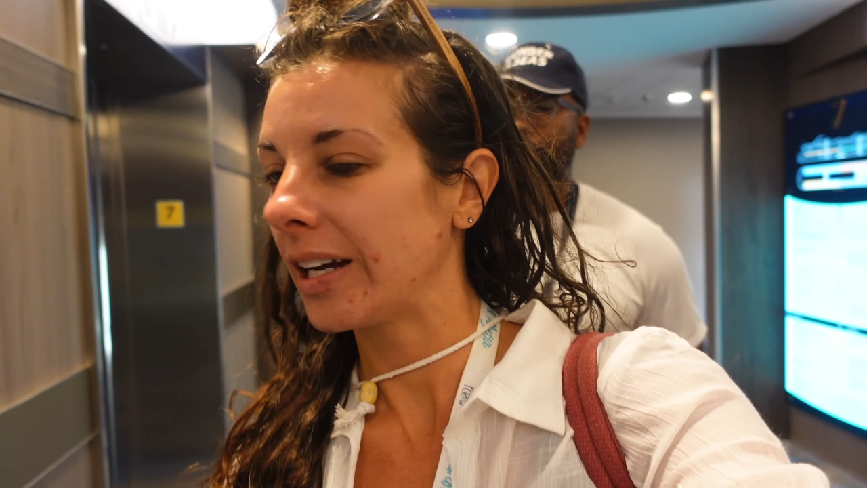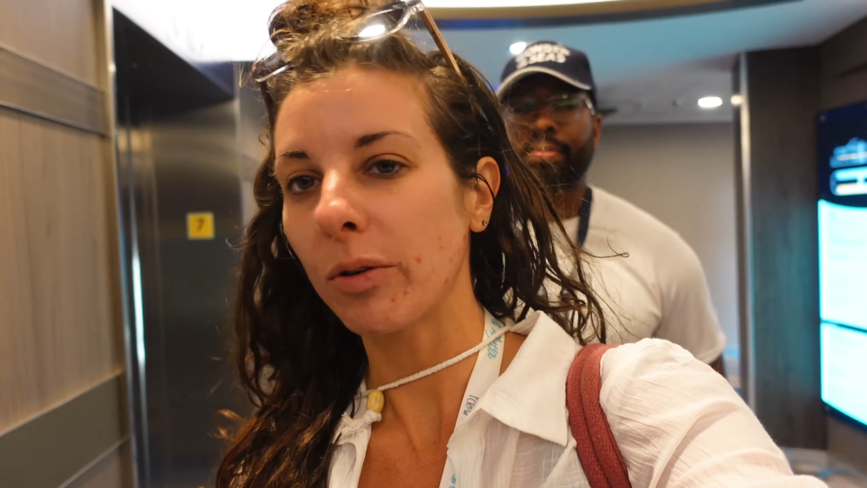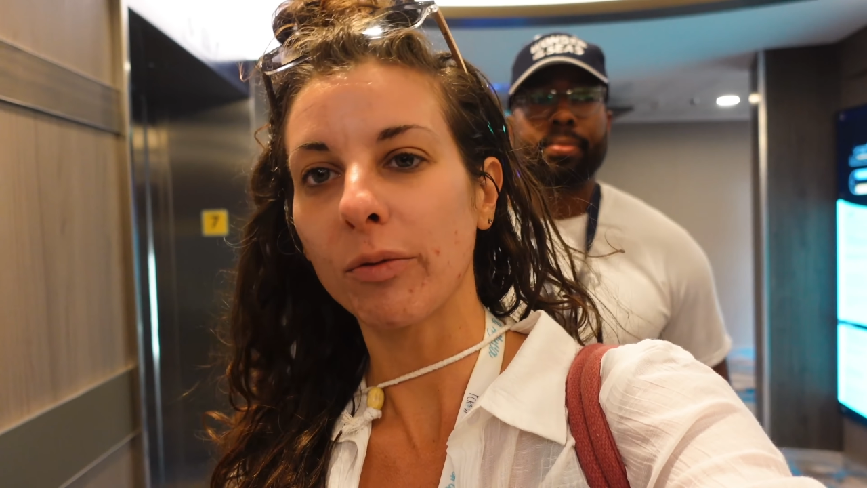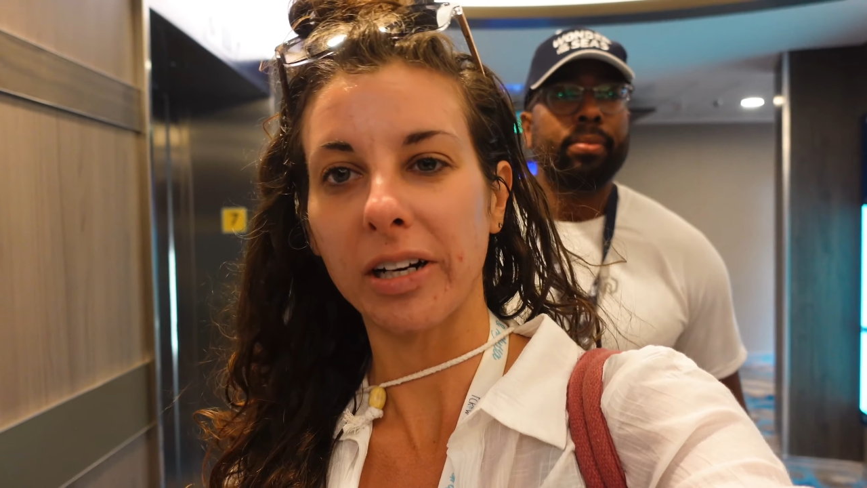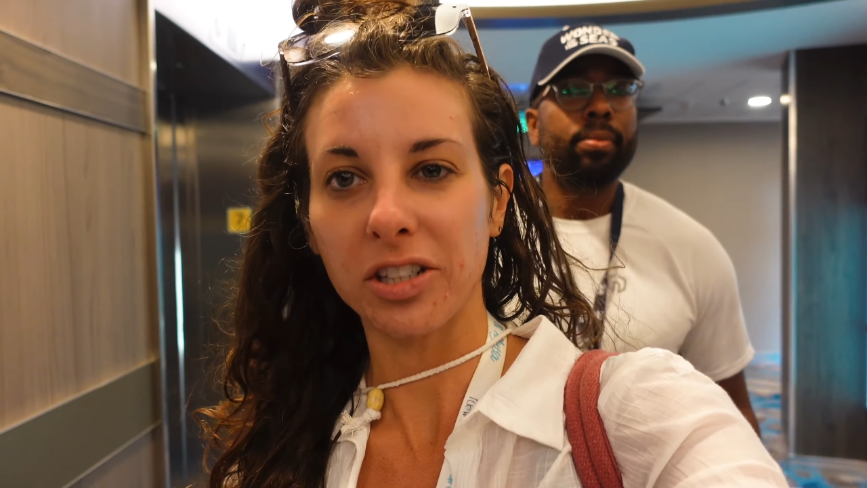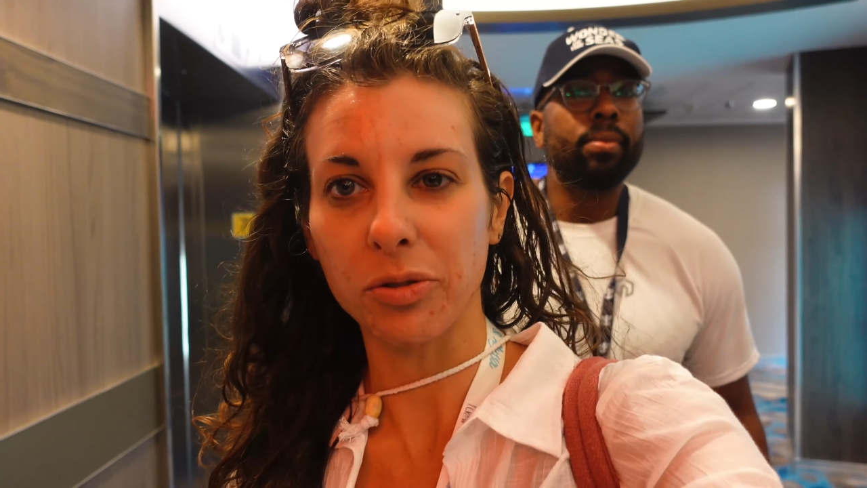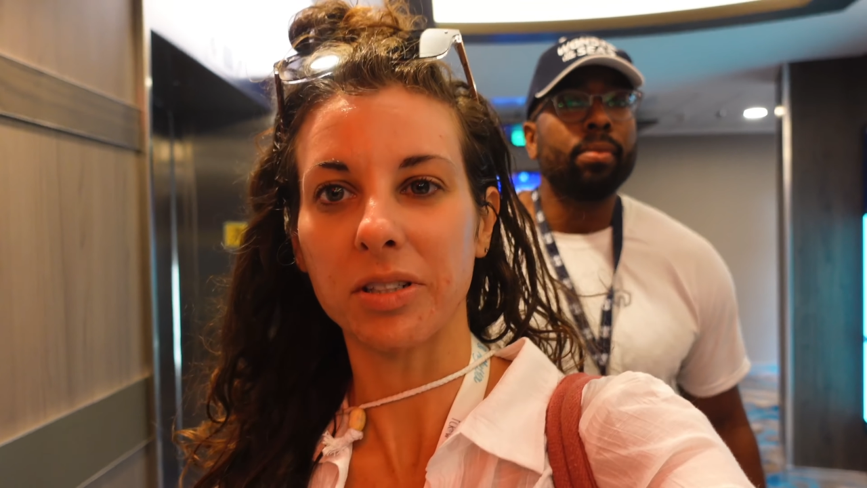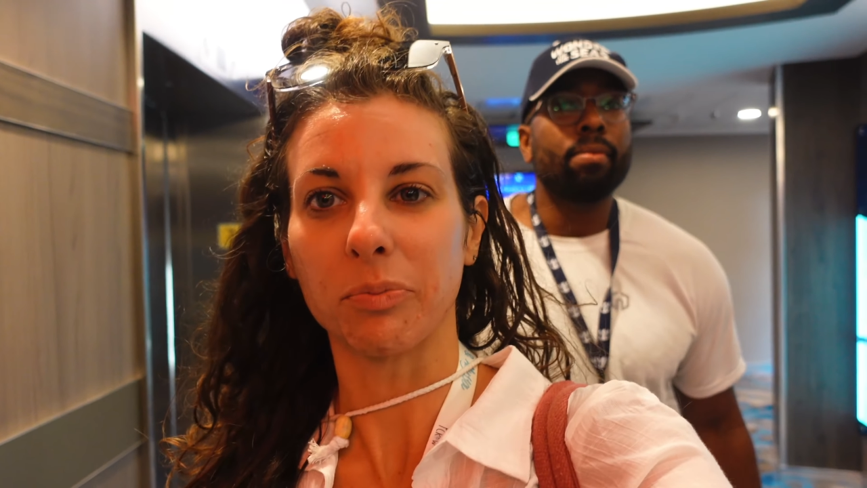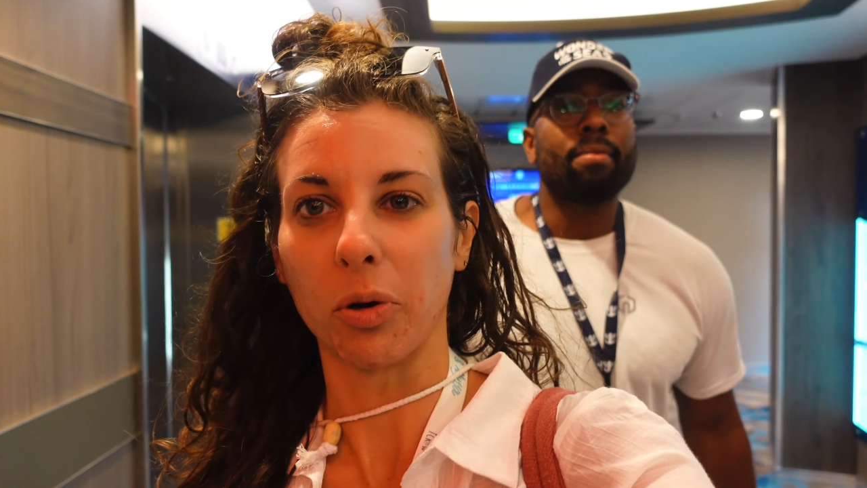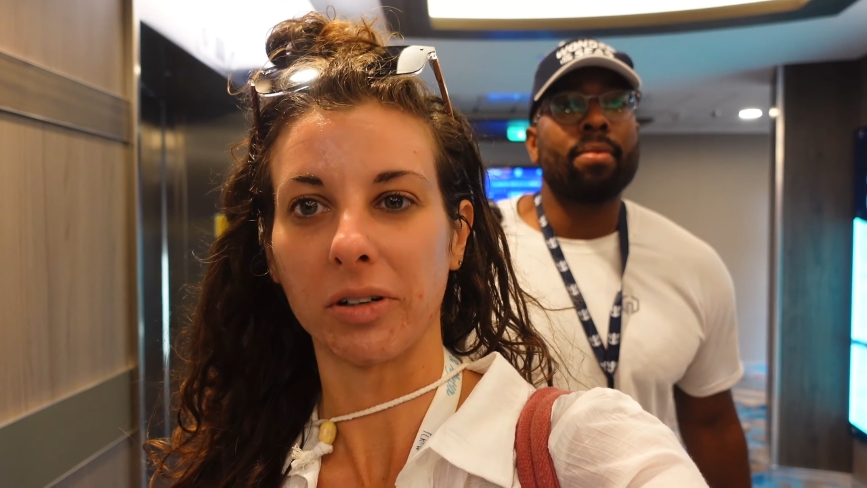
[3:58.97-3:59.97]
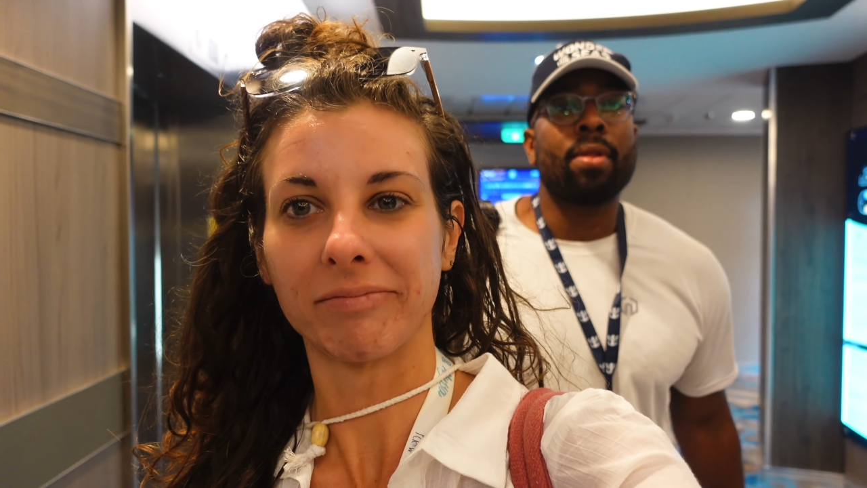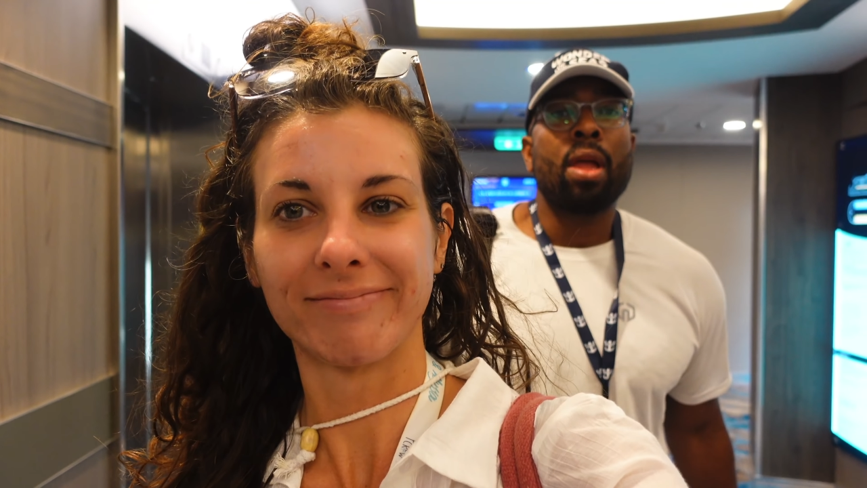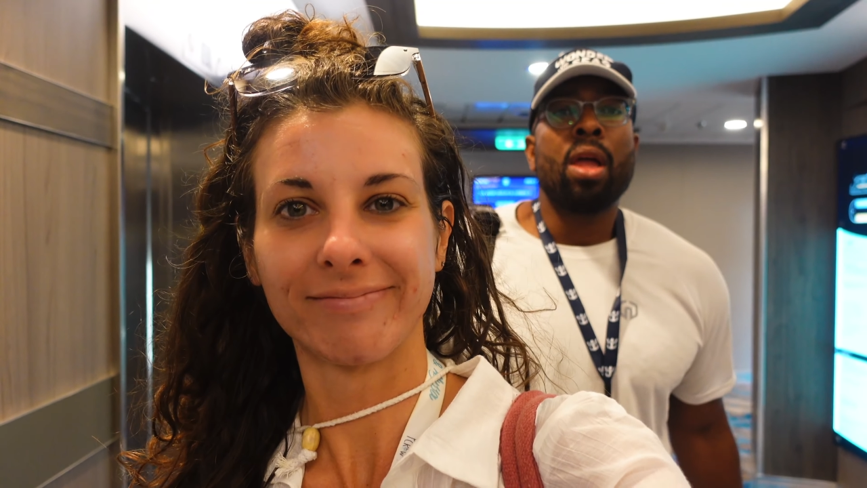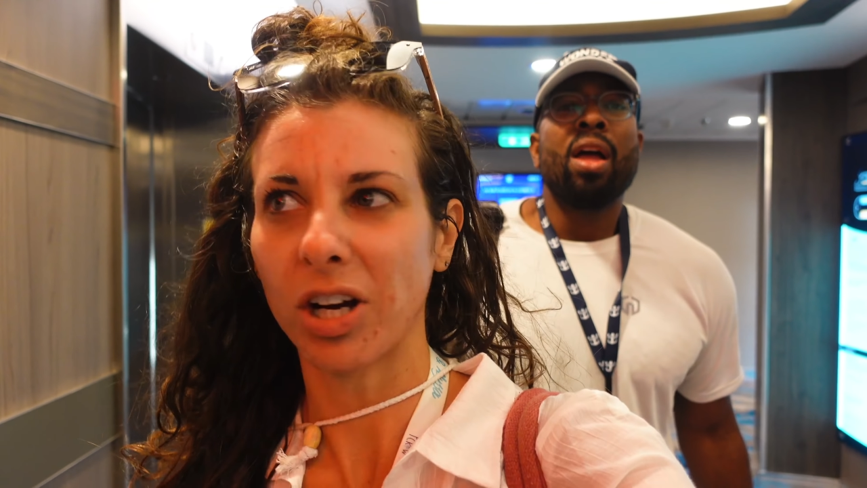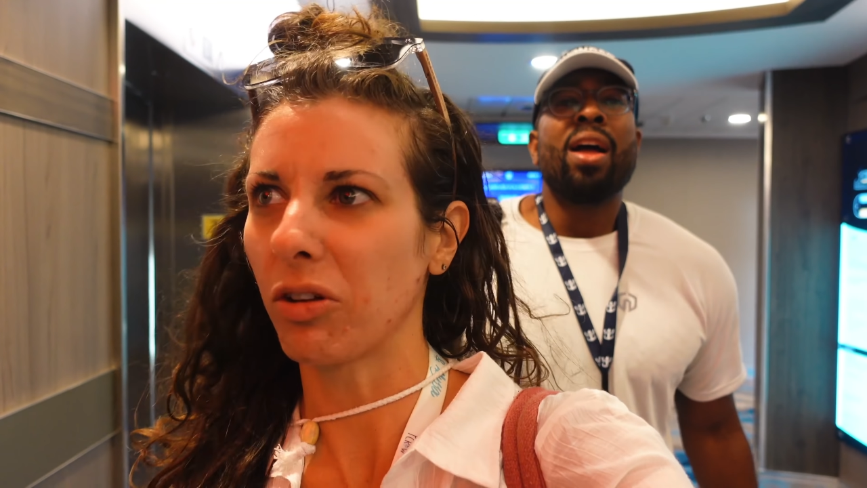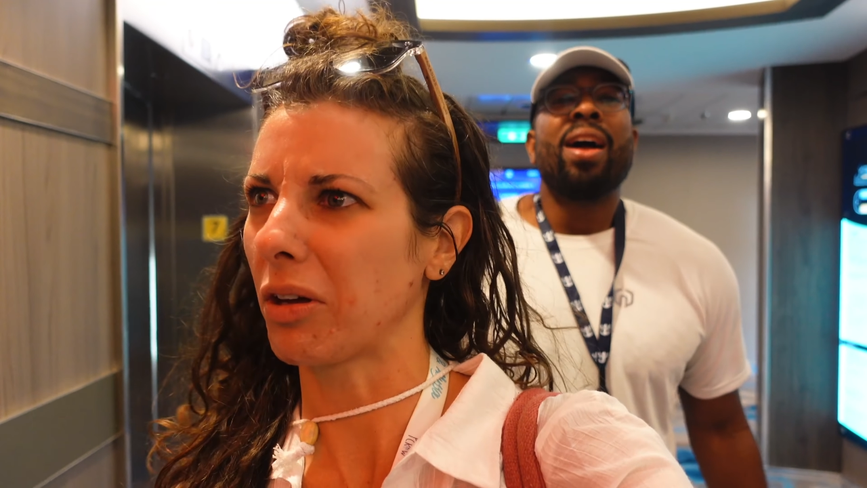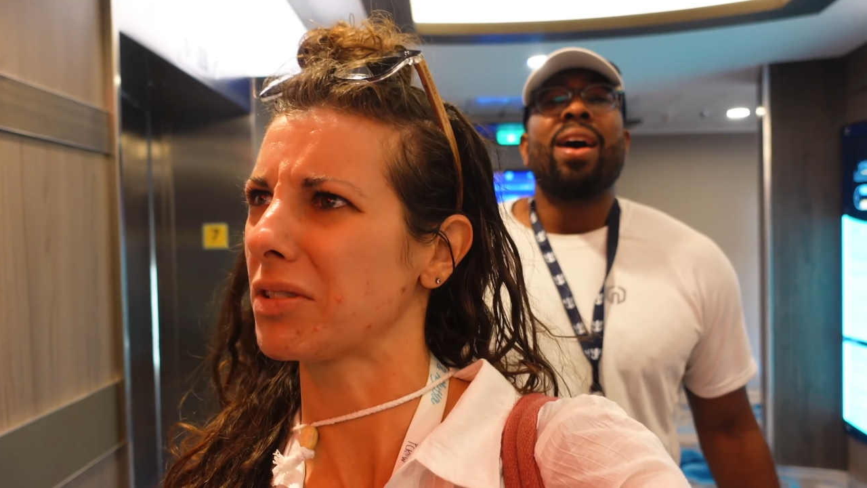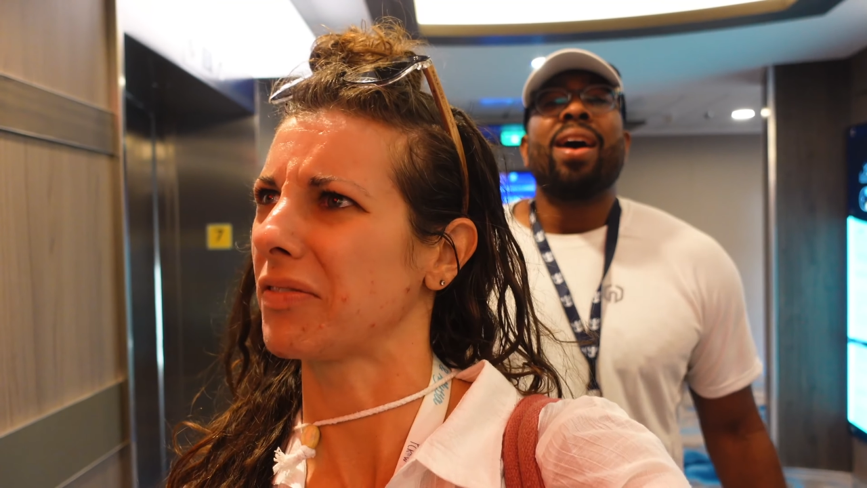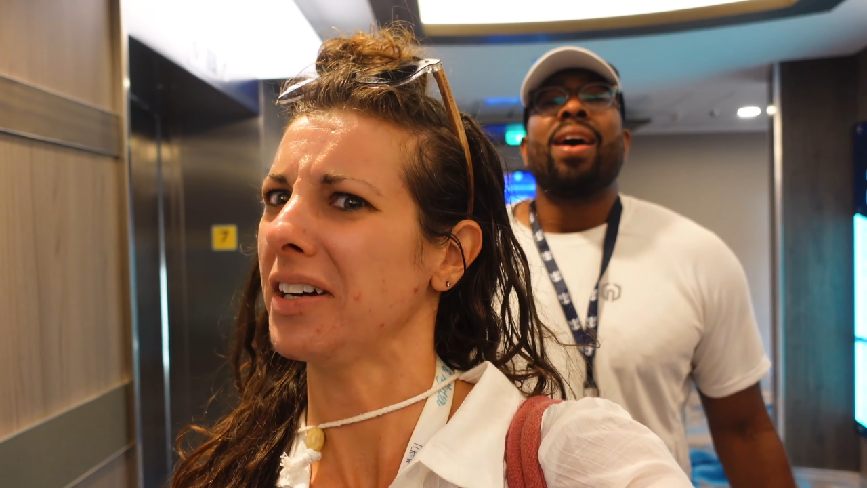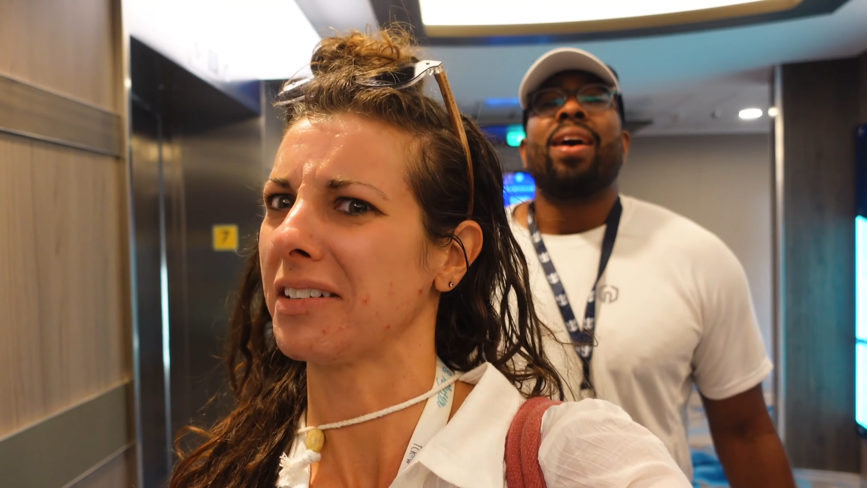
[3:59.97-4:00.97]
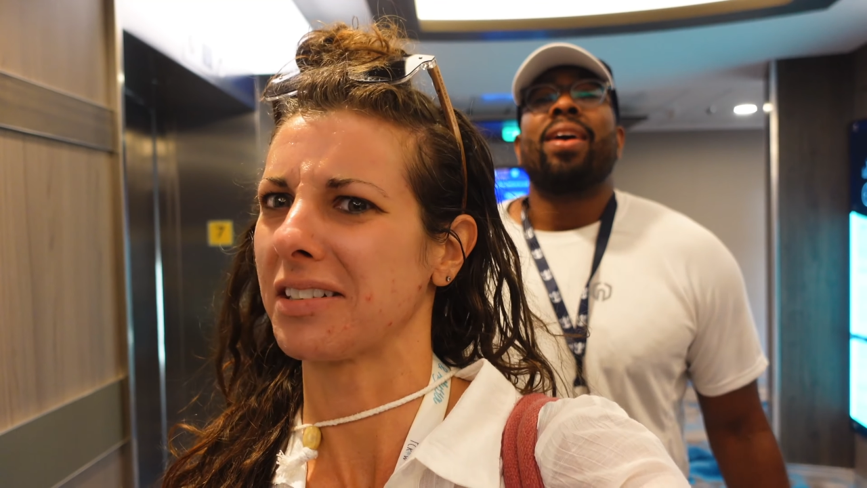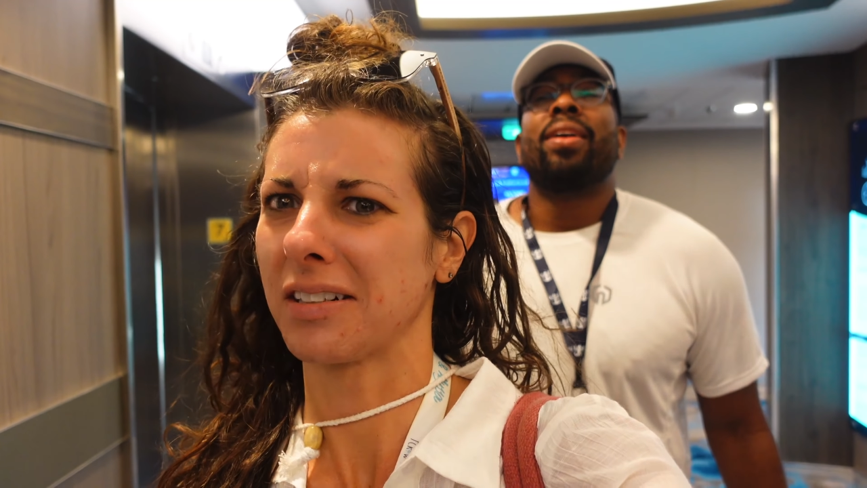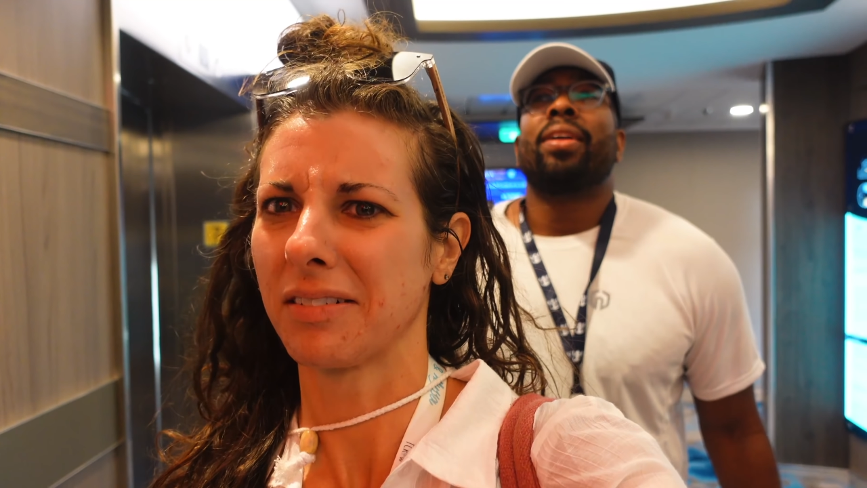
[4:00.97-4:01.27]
We're ready to explore. Oh, that was fast.